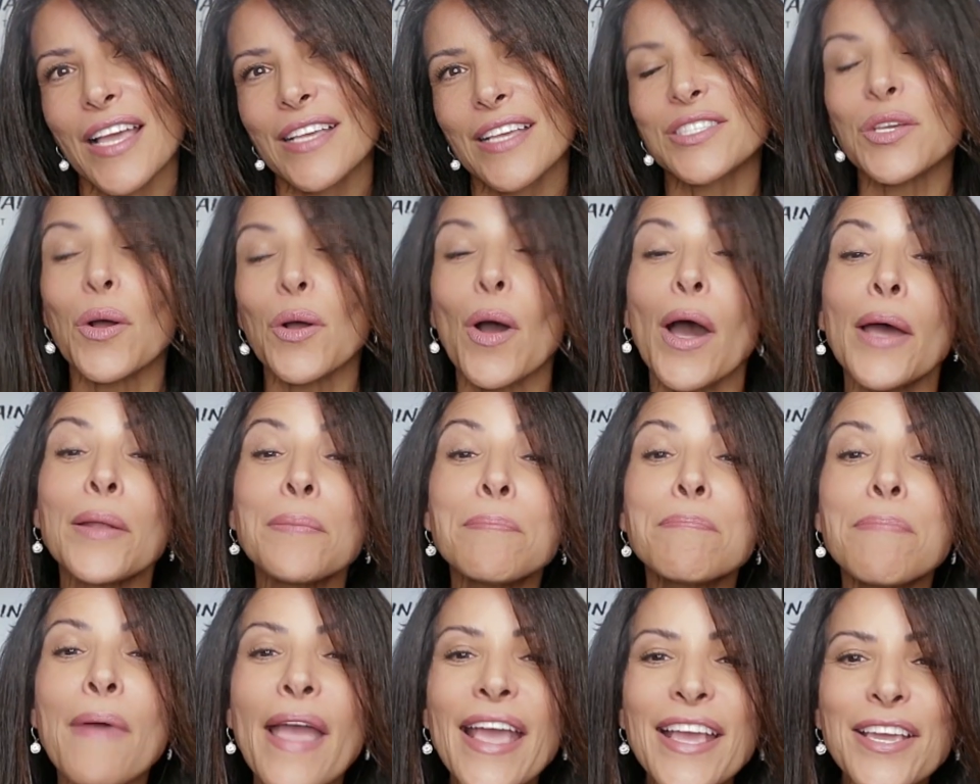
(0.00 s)
So
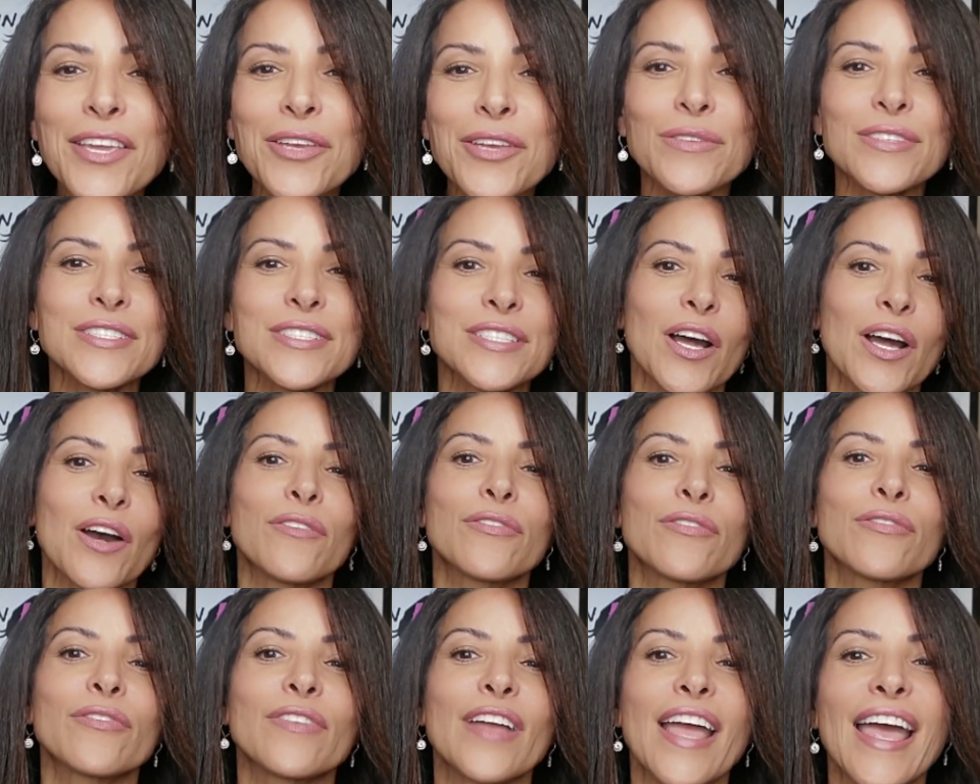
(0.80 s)
unbank
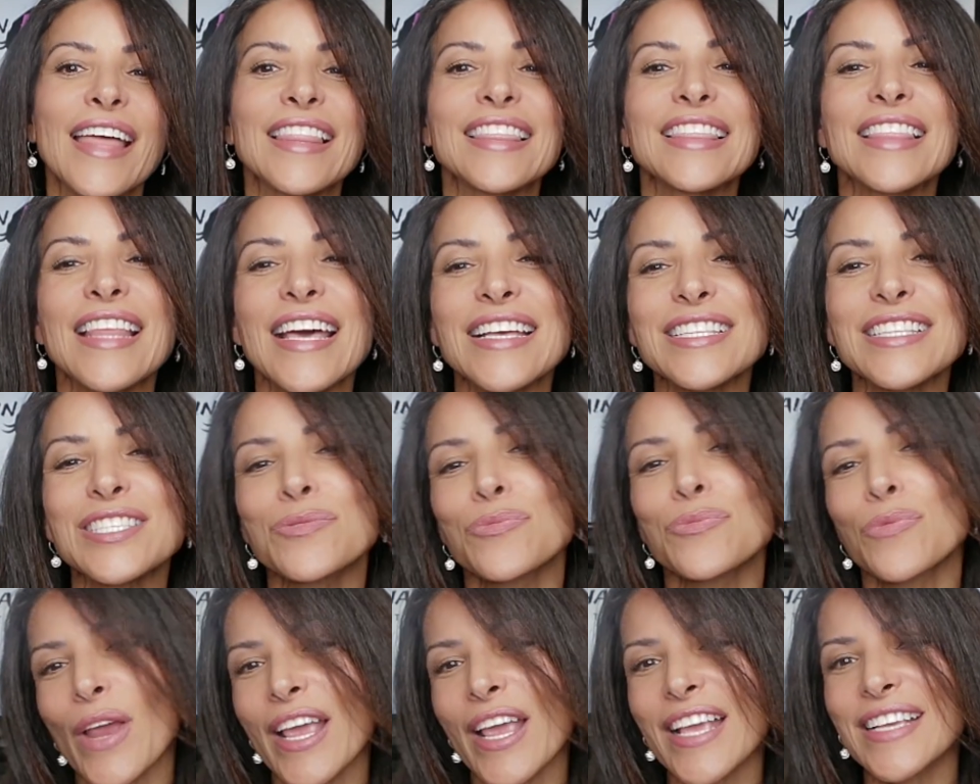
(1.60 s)
yourself and let's
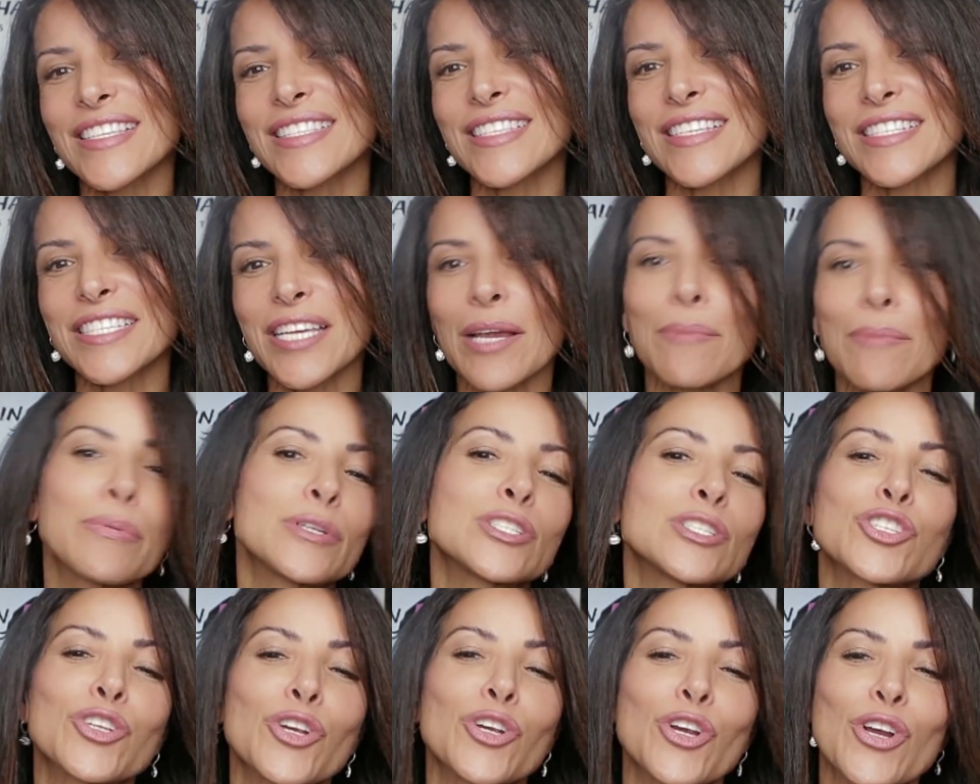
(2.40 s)
raise the
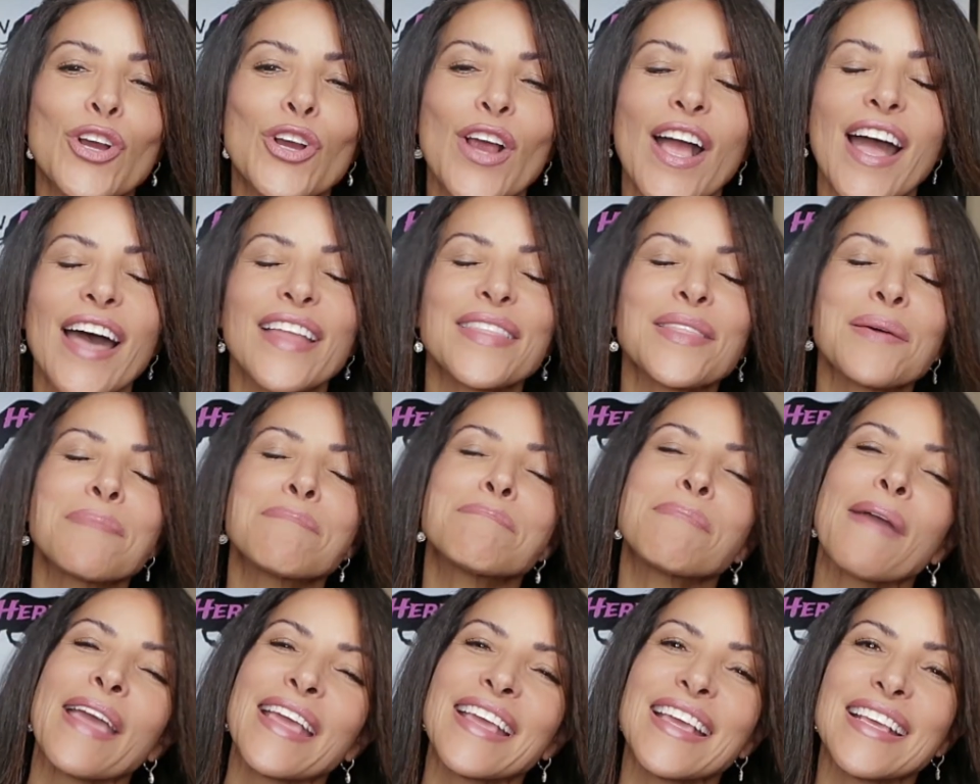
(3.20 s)
temperature on the
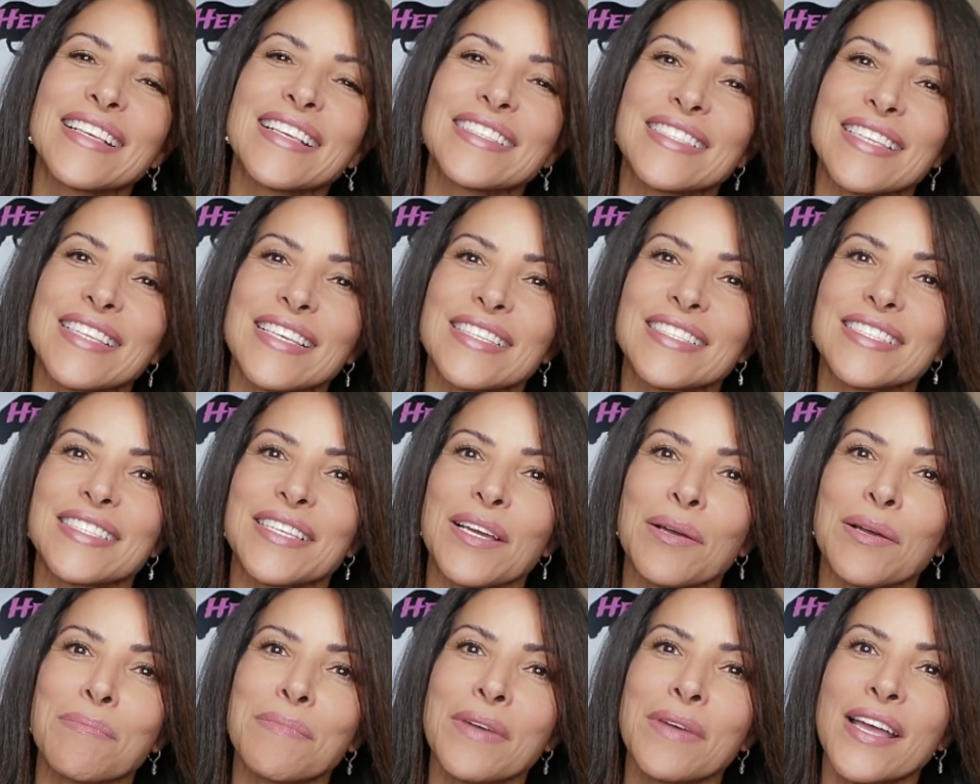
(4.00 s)
banking
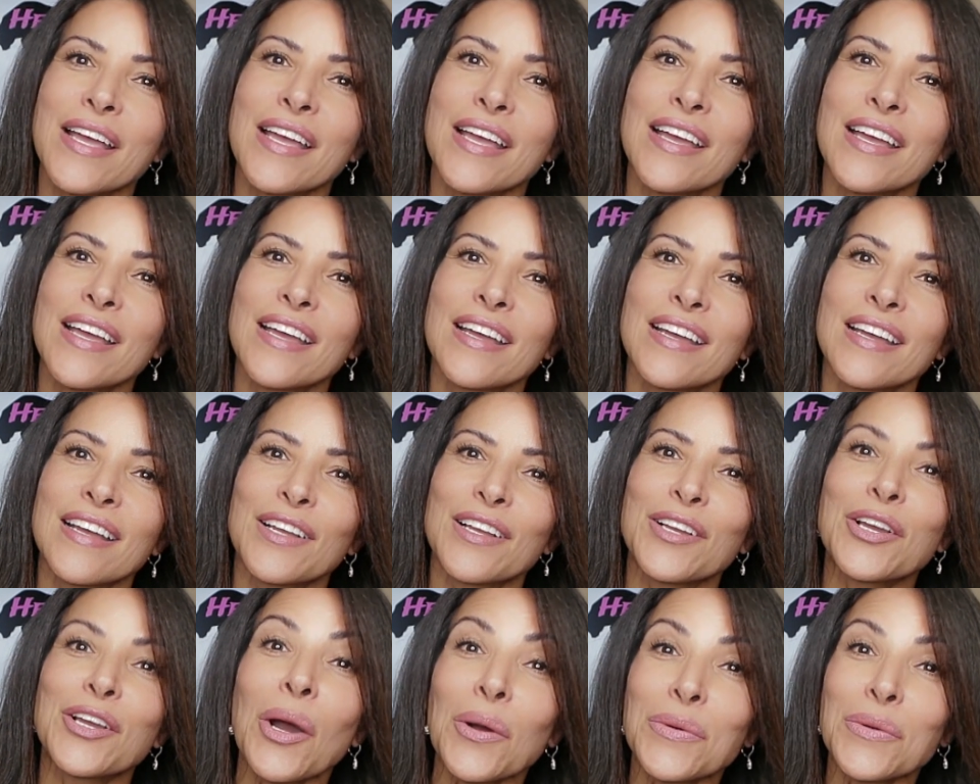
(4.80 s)
system.
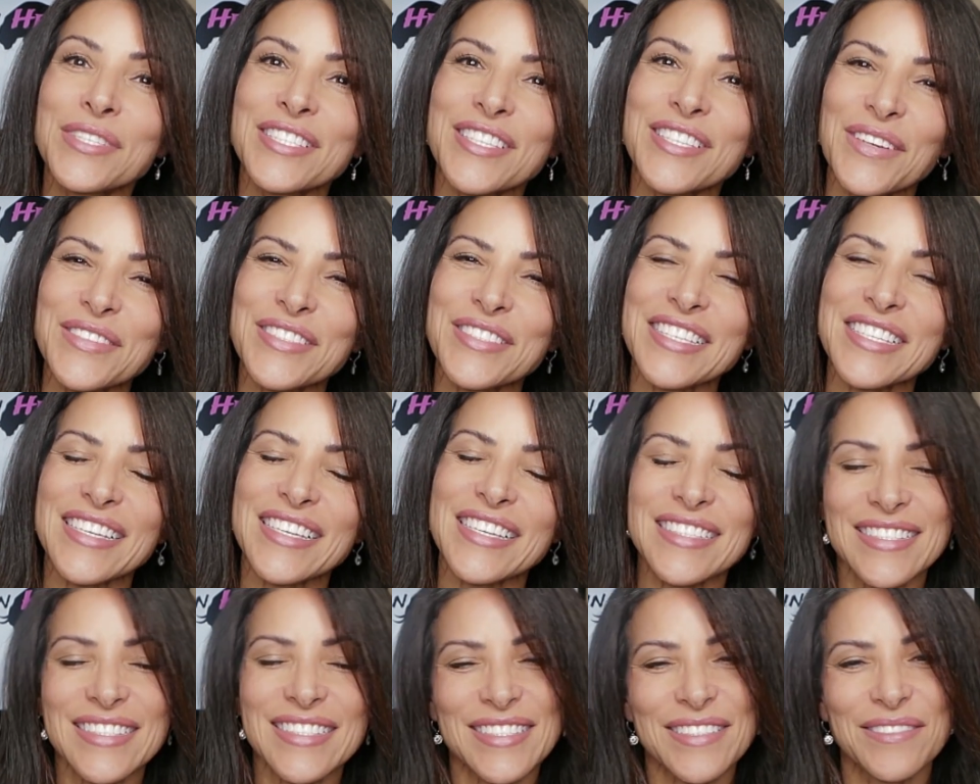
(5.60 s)
Go
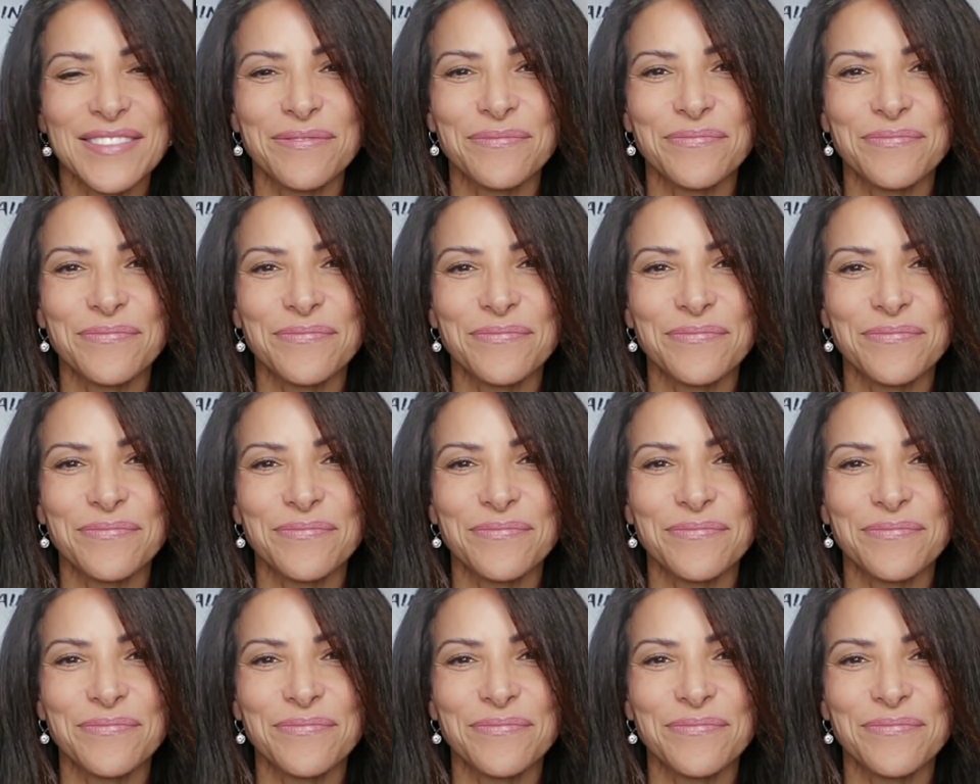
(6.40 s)
Celsius.